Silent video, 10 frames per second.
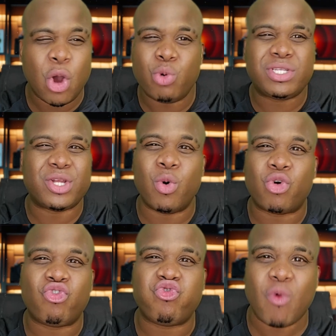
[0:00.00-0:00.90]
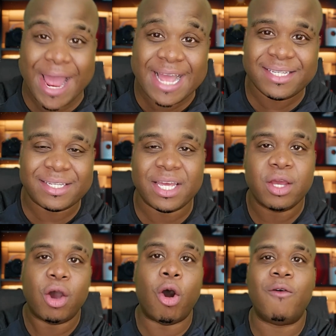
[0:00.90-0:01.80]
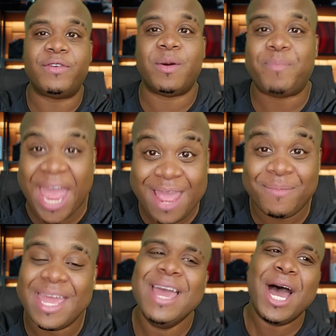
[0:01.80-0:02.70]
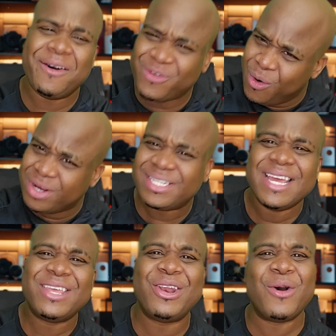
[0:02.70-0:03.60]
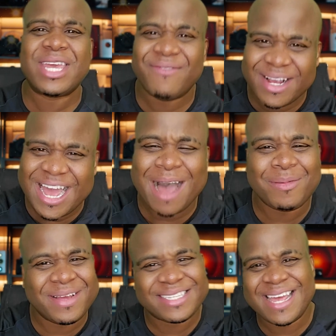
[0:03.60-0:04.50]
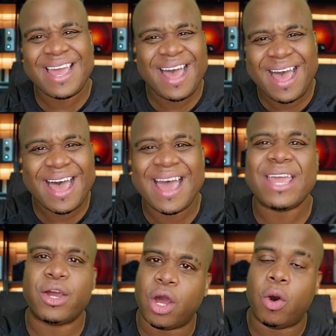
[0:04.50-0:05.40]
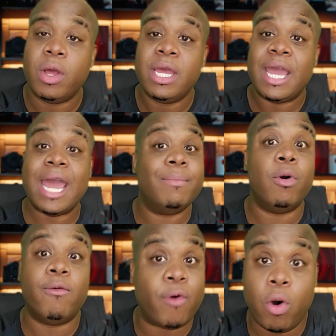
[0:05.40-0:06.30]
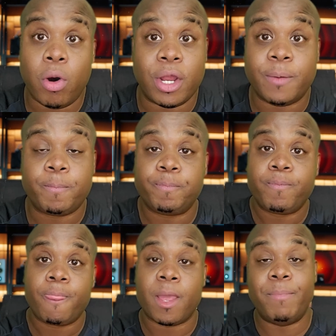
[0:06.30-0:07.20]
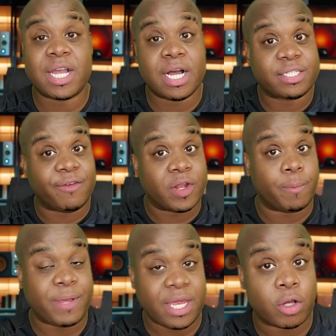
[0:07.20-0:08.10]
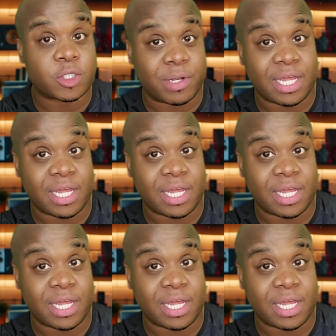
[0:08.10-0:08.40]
go so crazy over the baby. Of course, give a compliment, say hi, and move on. Because the Filipinos